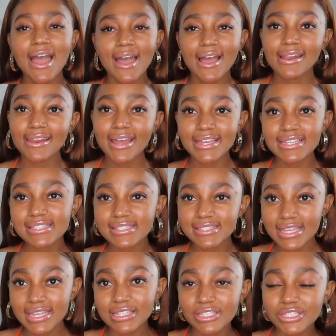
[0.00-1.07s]
a nice
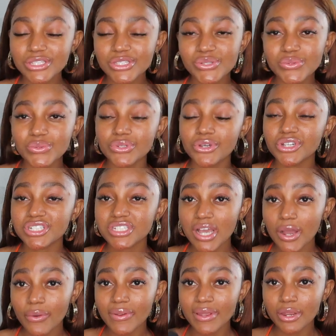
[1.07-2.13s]
scent to your
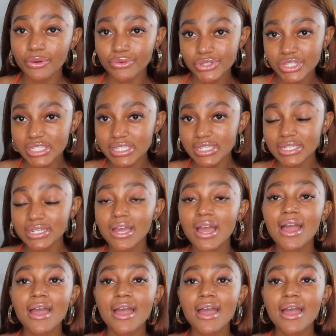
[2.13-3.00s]
showering routine,